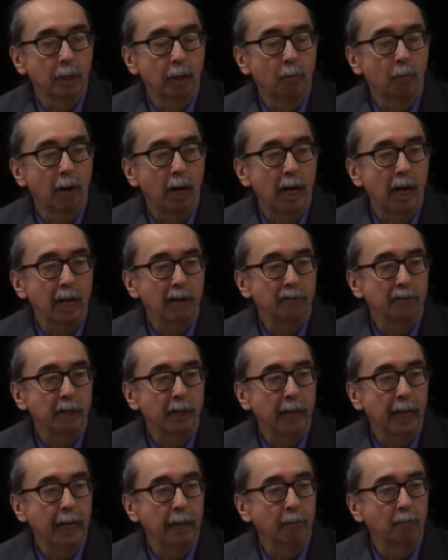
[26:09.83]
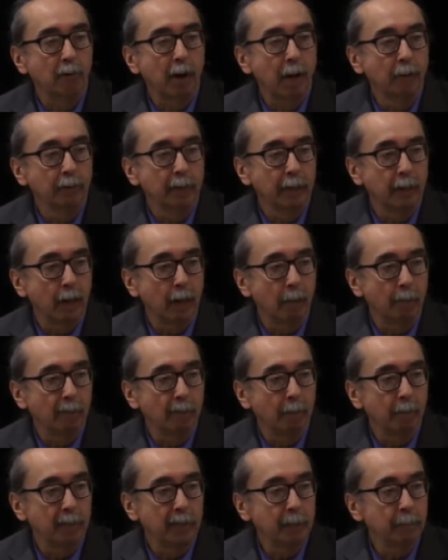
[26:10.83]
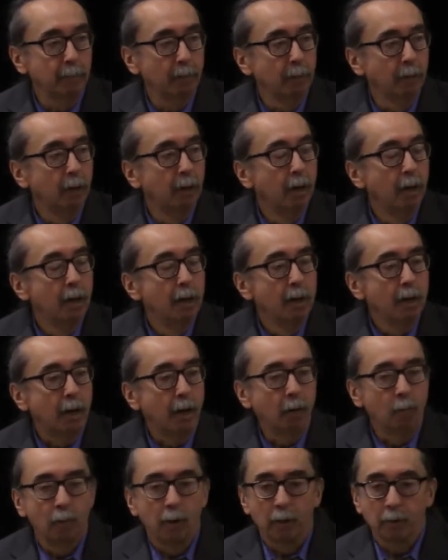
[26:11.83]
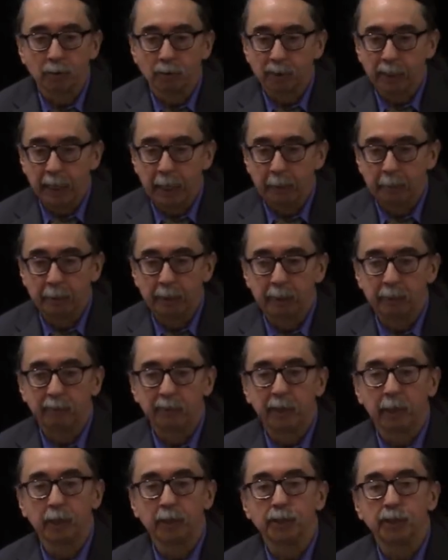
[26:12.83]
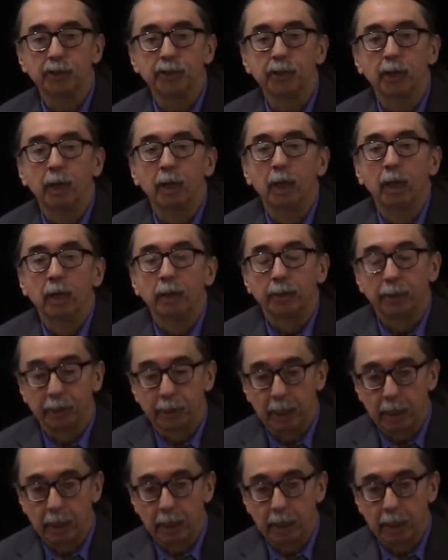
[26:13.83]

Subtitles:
arrived and rounded up the people, or runners came to the villages, the